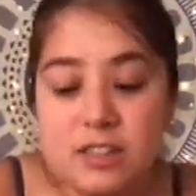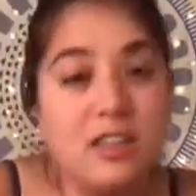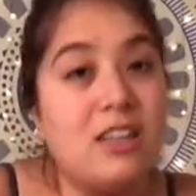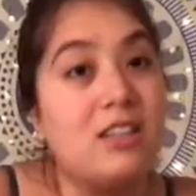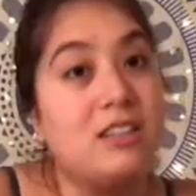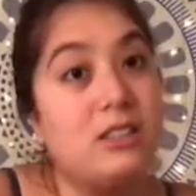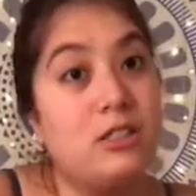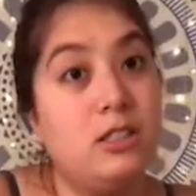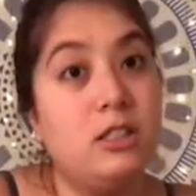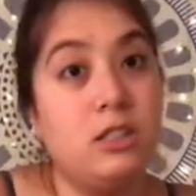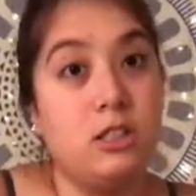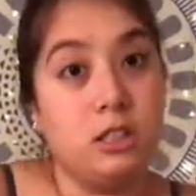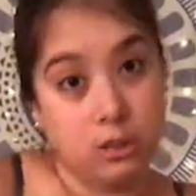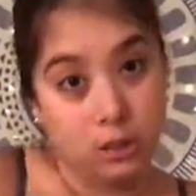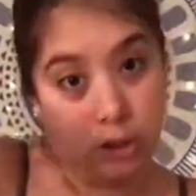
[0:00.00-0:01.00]
it
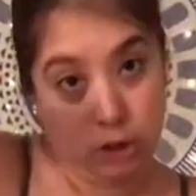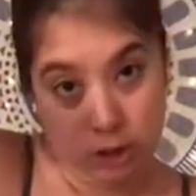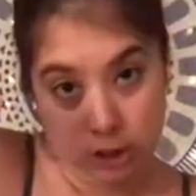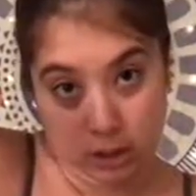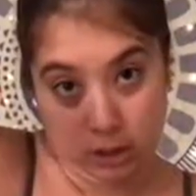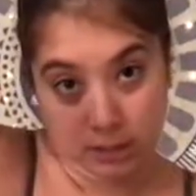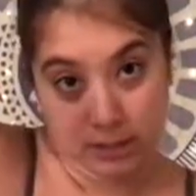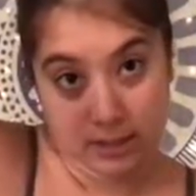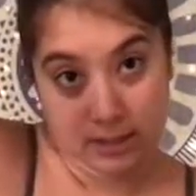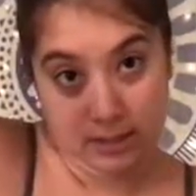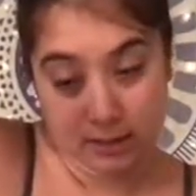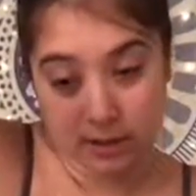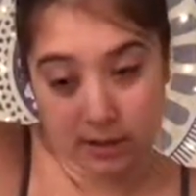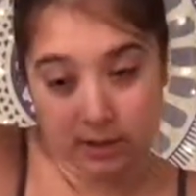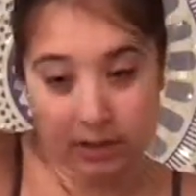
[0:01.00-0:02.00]
is a little stuffed bottle
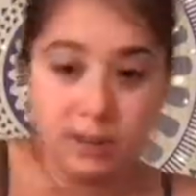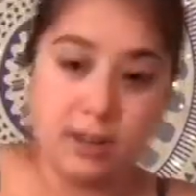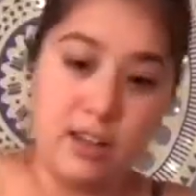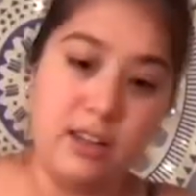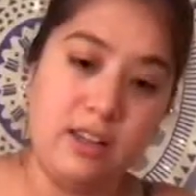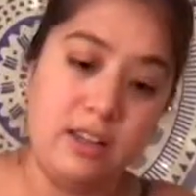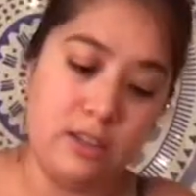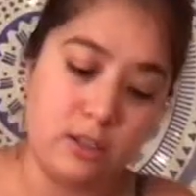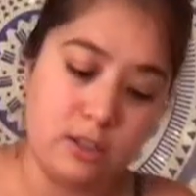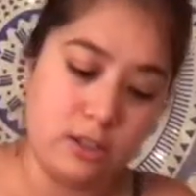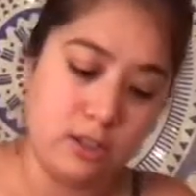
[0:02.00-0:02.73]
of rosé.